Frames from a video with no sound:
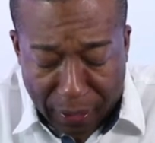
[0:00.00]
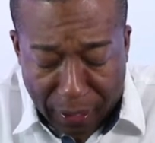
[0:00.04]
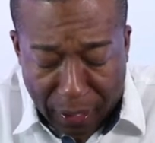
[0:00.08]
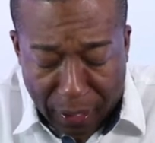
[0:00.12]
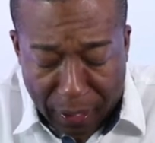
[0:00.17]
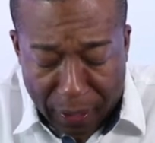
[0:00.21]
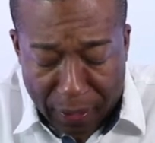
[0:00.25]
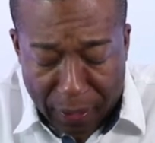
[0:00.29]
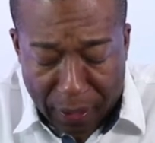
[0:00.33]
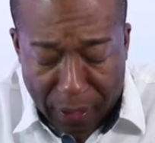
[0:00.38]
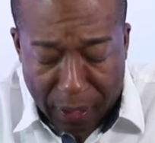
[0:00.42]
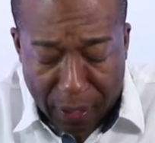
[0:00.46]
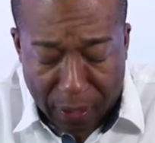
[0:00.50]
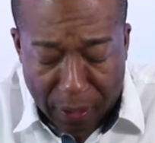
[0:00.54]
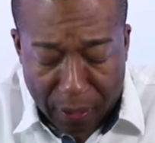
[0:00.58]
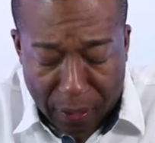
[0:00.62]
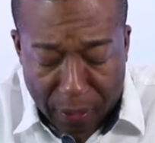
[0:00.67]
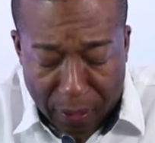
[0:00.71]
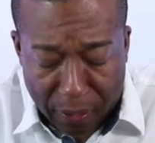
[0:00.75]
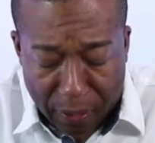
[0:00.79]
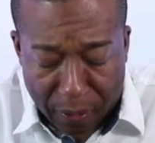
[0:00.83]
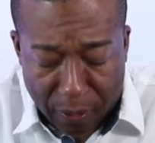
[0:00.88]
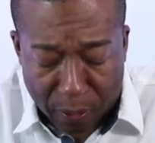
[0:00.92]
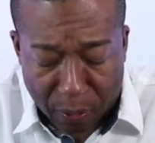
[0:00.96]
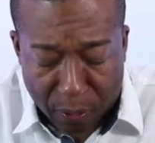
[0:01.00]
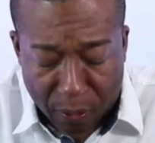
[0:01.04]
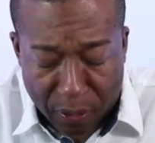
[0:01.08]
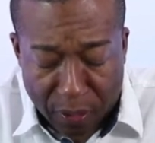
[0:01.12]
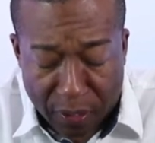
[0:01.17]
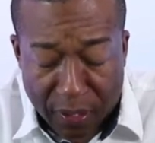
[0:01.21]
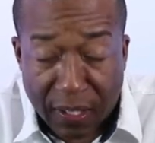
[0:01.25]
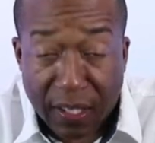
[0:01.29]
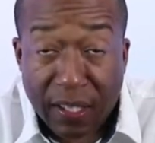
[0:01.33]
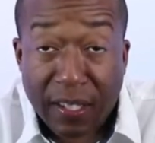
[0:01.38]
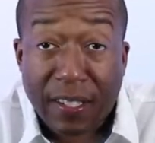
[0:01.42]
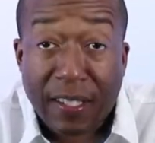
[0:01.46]
and then you're going
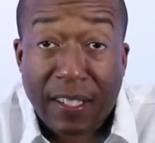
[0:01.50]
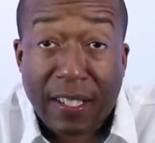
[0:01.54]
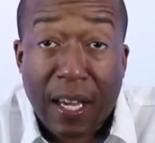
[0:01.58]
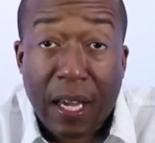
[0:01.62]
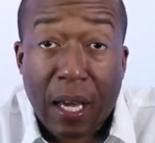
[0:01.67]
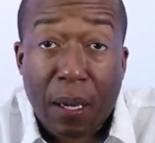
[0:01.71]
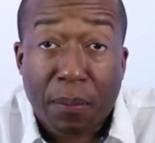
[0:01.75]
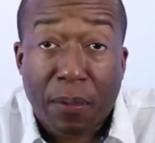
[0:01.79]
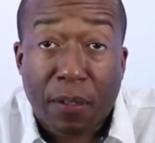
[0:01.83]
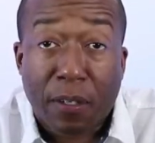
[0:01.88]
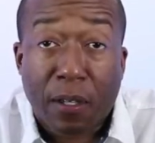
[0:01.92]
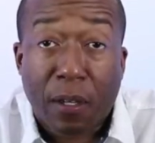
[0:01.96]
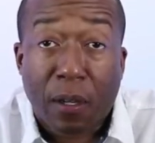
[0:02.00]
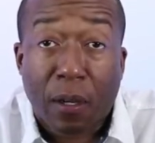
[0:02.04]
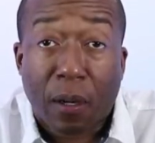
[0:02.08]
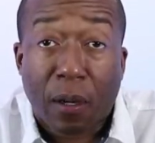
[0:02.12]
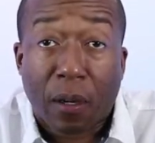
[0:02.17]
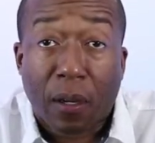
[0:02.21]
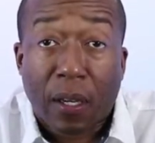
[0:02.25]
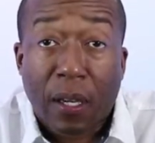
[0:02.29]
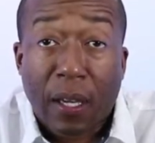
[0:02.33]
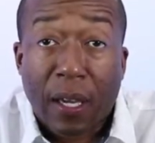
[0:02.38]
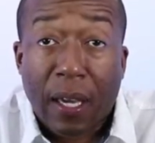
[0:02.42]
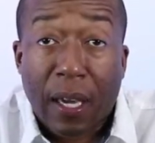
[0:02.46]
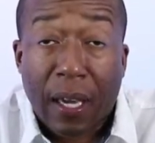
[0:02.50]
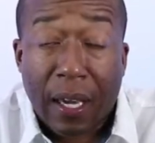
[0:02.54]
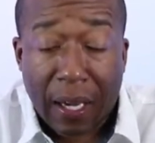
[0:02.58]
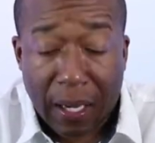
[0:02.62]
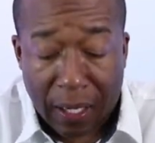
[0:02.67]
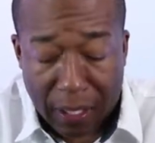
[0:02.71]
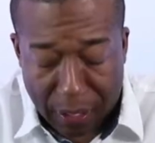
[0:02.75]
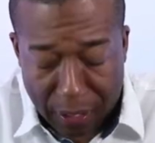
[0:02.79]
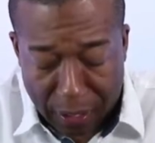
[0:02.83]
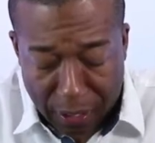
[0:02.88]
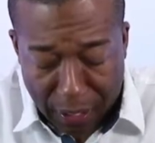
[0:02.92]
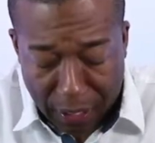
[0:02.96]
to see Samsung
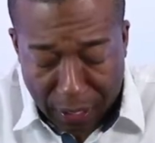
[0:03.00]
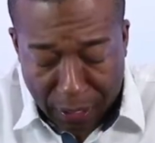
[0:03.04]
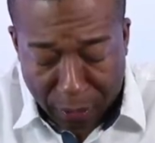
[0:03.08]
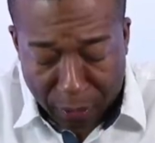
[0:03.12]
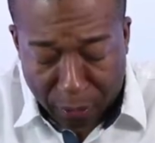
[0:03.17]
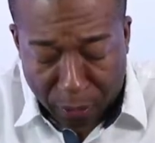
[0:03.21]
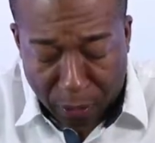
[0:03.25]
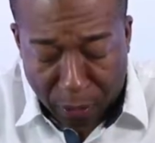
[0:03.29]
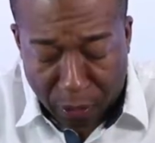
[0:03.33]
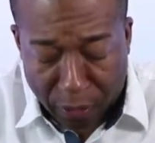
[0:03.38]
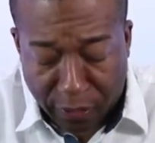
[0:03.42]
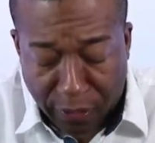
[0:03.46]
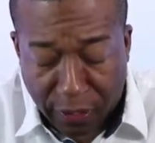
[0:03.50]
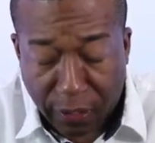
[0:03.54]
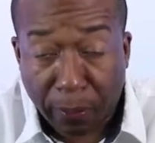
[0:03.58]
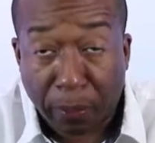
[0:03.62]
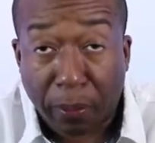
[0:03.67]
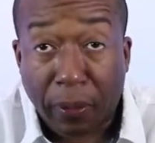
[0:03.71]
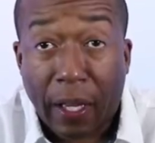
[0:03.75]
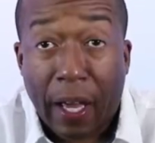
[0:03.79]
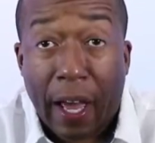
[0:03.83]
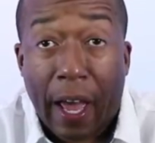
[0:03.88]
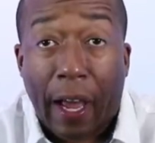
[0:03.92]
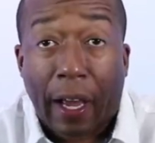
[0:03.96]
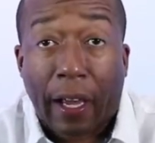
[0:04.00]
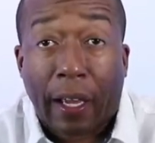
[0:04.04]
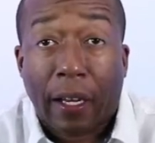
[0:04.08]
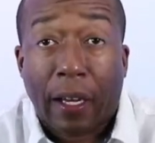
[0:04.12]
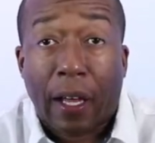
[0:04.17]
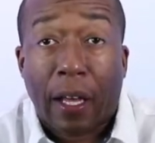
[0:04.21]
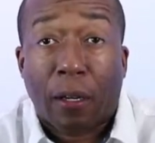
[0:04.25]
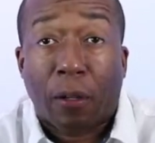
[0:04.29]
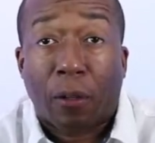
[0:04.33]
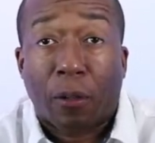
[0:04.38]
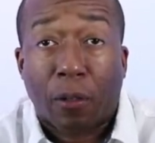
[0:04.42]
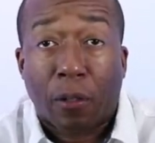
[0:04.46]
in a glossy black, and
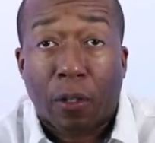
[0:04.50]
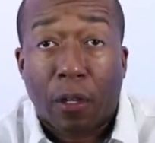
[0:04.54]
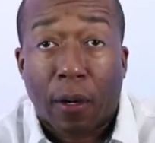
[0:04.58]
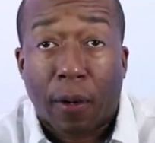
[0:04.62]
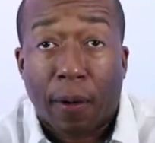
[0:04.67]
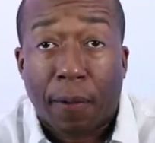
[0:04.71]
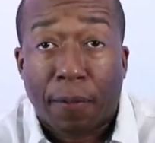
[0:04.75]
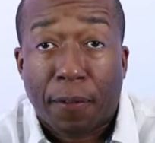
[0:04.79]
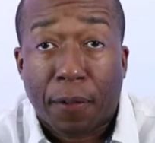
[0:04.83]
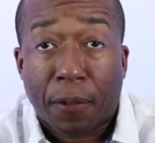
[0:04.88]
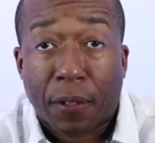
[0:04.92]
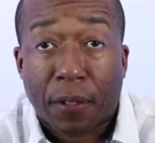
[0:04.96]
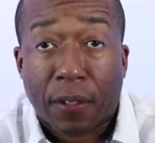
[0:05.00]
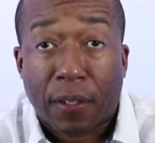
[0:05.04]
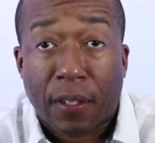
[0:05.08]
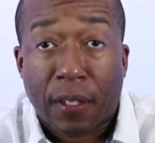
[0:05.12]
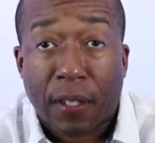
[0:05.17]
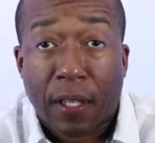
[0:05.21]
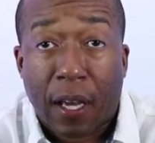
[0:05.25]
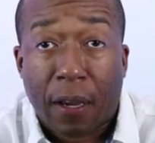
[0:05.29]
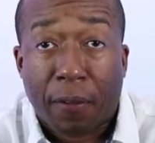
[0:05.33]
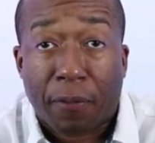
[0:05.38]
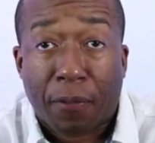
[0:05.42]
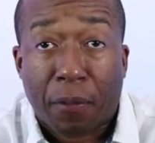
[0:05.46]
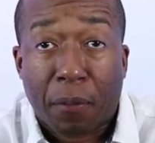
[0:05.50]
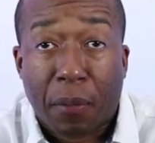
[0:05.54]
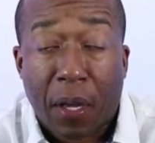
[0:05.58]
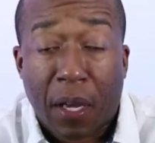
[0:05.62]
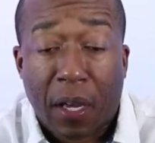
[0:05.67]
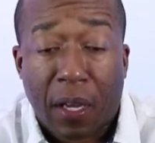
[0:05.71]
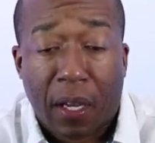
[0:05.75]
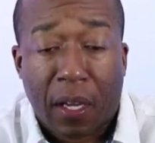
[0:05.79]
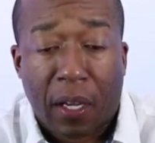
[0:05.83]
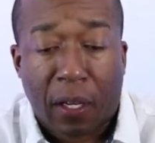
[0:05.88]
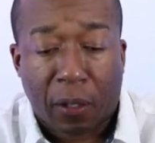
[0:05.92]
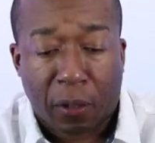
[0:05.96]
I don't know if you can see that from
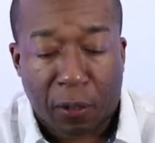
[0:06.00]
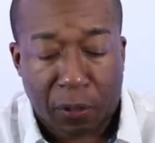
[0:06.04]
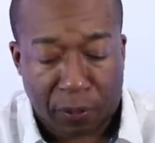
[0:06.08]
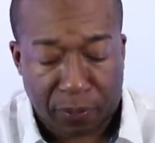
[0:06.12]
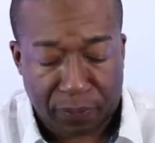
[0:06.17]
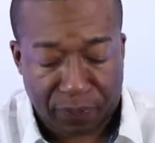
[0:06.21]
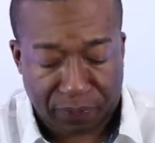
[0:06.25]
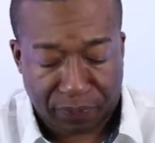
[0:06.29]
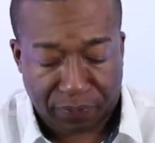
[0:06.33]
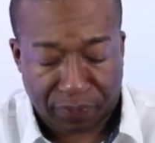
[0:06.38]
that angle.